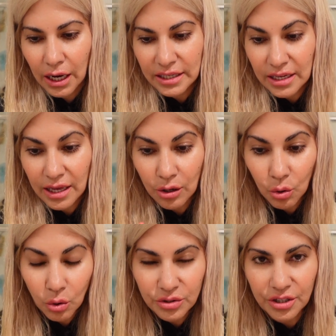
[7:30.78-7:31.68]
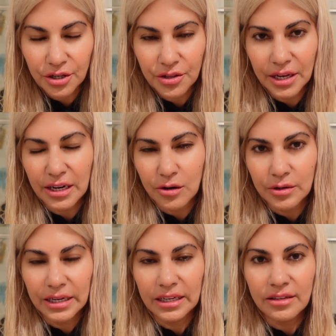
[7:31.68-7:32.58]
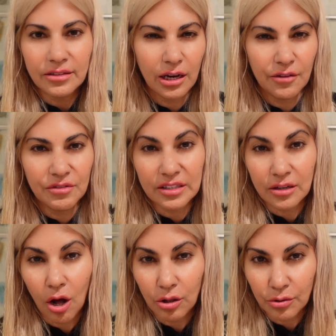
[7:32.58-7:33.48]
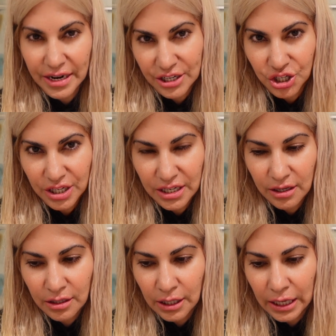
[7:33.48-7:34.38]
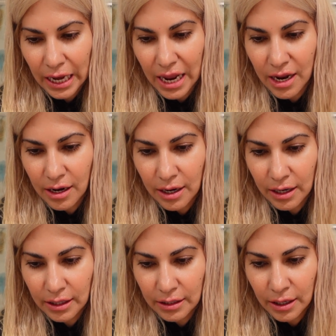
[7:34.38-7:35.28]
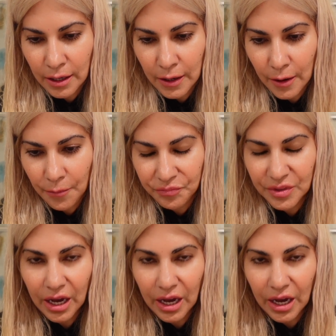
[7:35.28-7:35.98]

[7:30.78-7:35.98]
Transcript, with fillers: as I got older that it created this kind of discoloration and um,